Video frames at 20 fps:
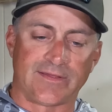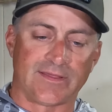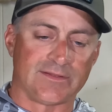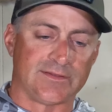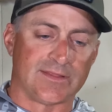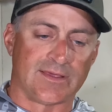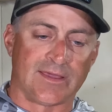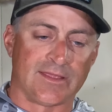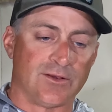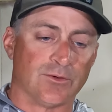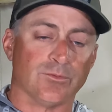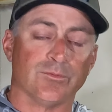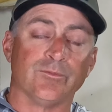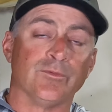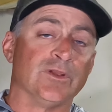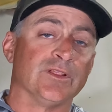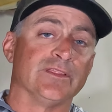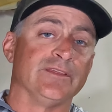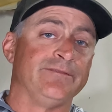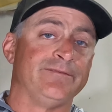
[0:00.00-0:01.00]
I don't
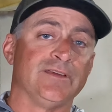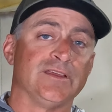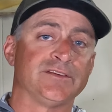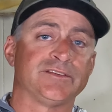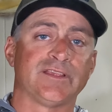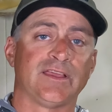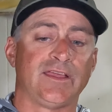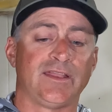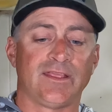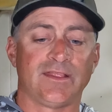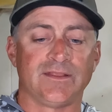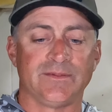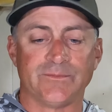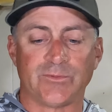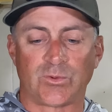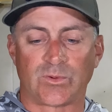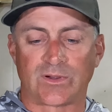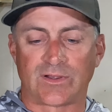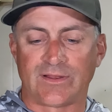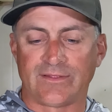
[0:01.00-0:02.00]
really fish that
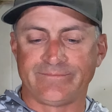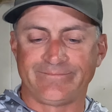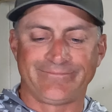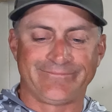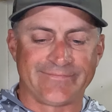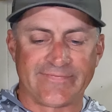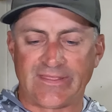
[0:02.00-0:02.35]
anymore.